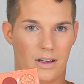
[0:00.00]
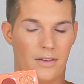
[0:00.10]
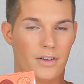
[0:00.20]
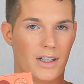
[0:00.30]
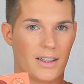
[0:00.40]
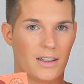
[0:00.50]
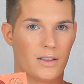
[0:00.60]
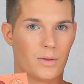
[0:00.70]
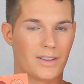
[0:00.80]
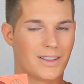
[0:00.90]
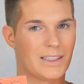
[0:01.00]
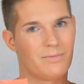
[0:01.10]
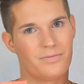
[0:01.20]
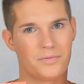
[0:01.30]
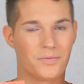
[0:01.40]
I feel like this
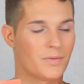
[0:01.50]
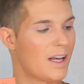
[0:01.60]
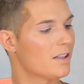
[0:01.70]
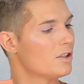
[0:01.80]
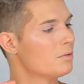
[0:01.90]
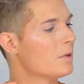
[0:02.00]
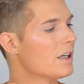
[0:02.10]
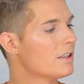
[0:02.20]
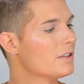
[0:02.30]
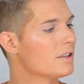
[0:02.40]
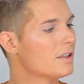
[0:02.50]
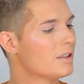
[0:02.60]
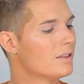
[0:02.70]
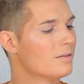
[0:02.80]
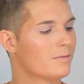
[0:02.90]
one, not too much.
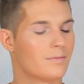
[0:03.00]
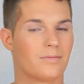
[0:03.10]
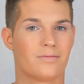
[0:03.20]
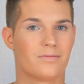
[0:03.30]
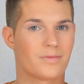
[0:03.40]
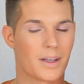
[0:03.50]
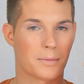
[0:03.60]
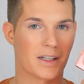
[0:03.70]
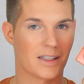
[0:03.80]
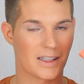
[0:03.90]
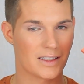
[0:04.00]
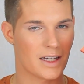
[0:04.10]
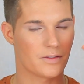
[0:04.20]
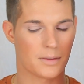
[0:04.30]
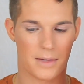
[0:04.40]
I mean, it does
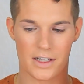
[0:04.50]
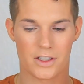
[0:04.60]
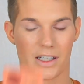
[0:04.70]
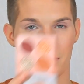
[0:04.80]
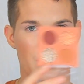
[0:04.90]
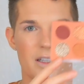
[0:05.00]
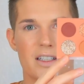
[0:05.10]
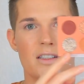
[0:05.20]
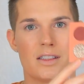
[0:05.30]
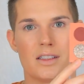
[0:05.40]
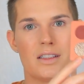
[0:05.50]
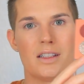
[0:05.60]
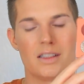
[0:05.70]
have some nice shades, but it's